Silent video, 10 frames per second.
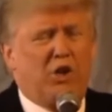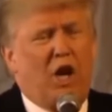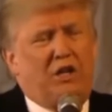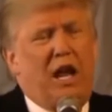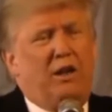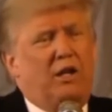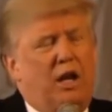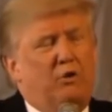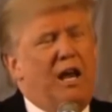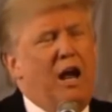shut down the
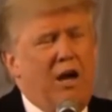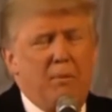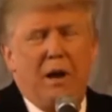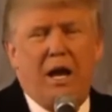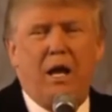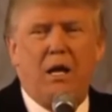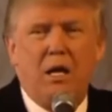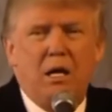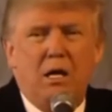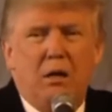country. Now, he may
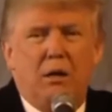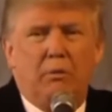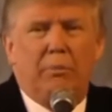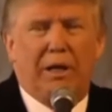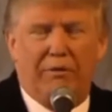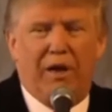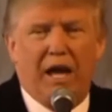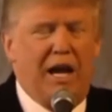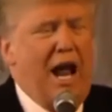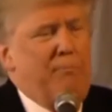believe
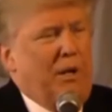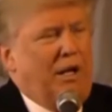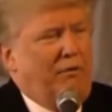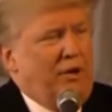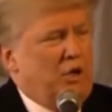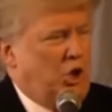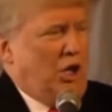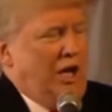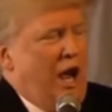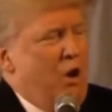that, and I believe it.
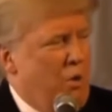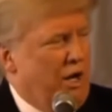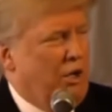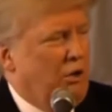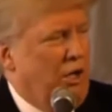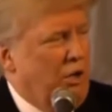Certainly, I don't want to do